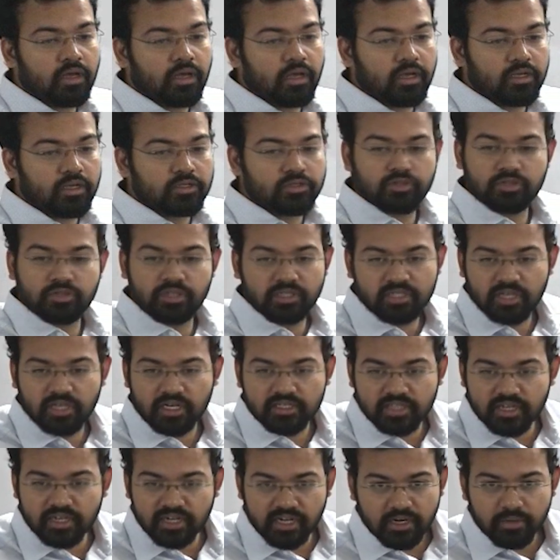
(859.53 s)
So these are
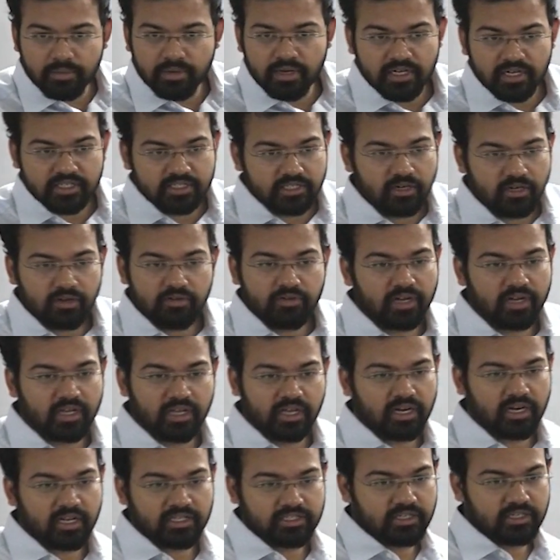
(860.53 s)
the recommendation of
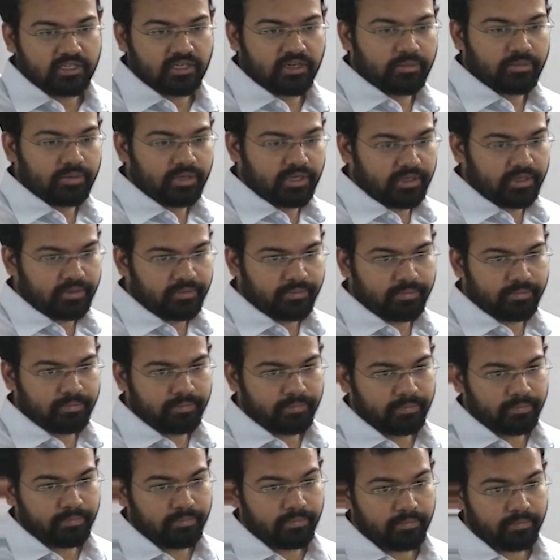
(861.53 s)
Rangarajan committee.
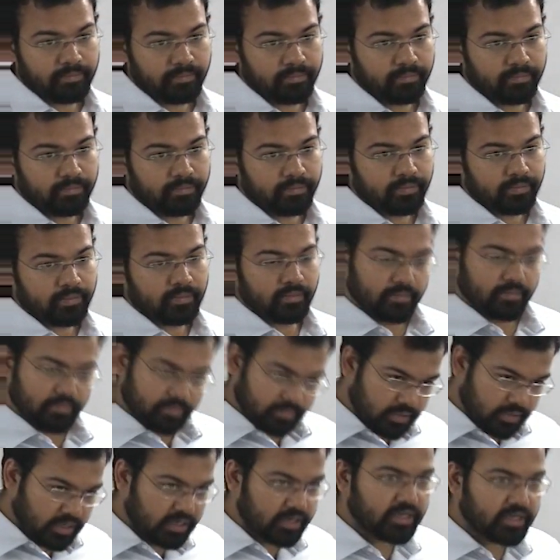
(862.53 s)

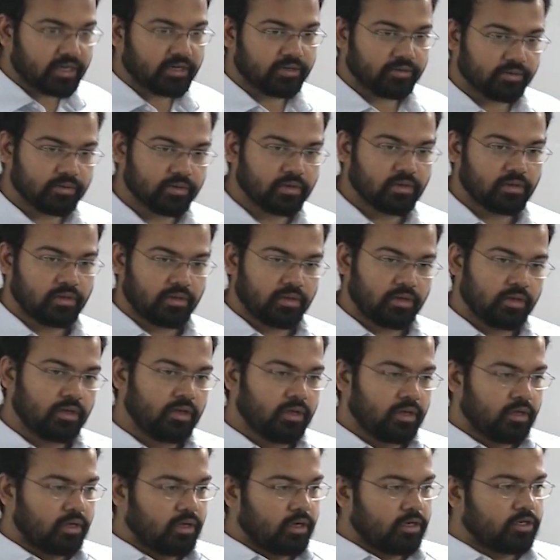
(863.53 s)
I'll tell you.
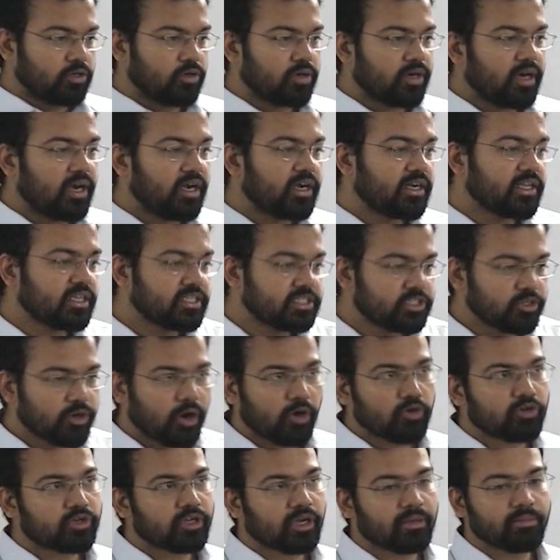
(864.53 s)
Today I'll teach you
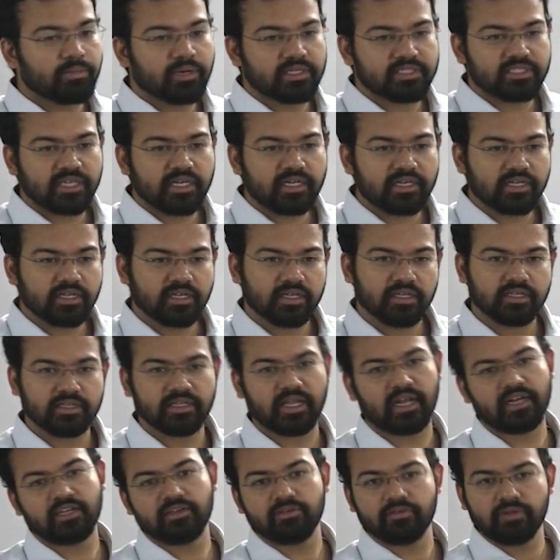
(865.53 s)
outcome budget,
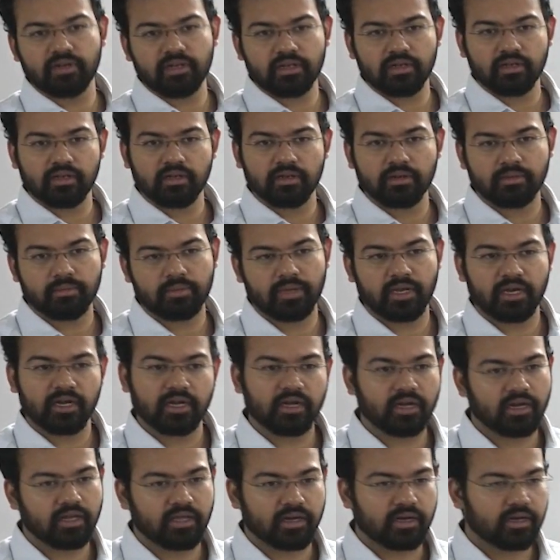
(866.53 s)
then you will make it
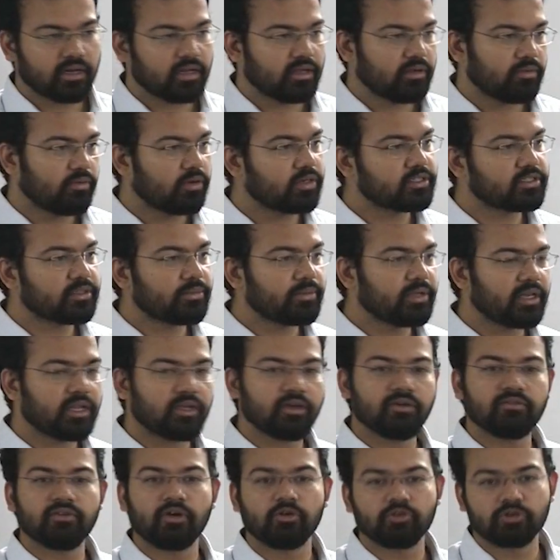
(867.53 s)
clear. What's the meaning
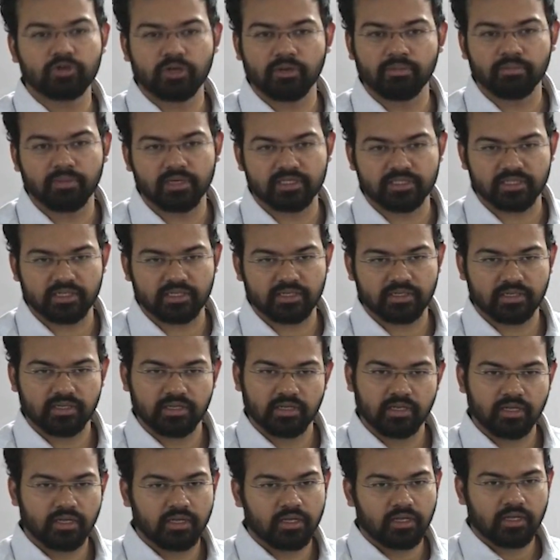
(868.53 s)
of outcome budget?
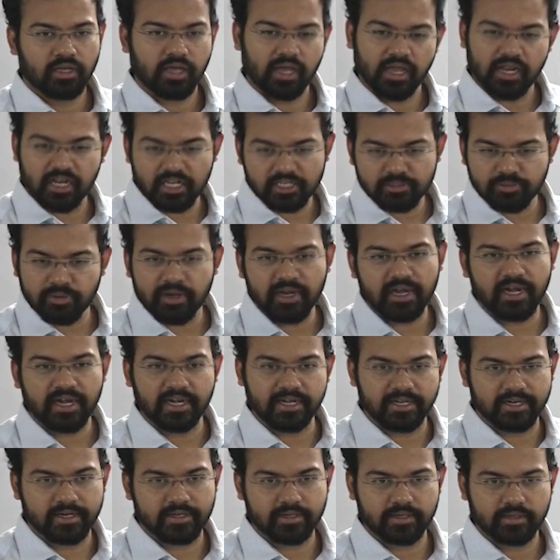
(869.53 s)
I'll explain
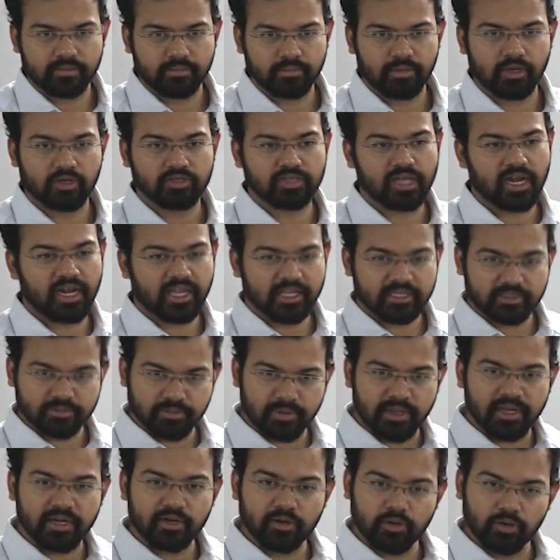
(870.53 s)
later, because I'll
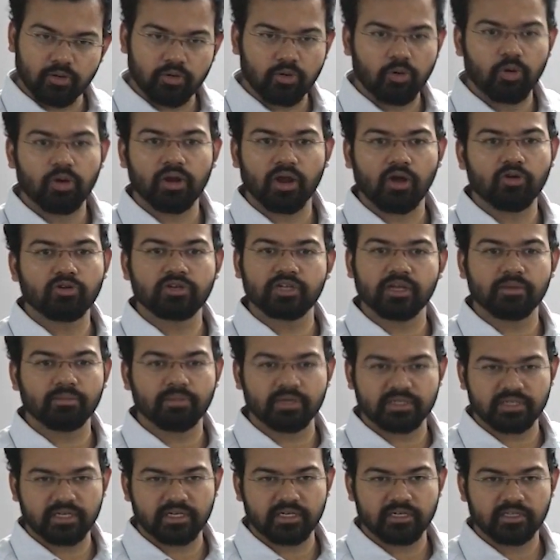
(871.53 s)
explain whole outcome
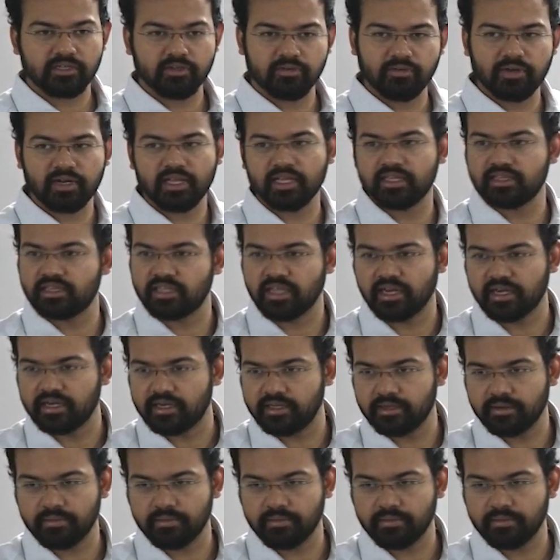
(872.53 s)
budget, you will get the idea.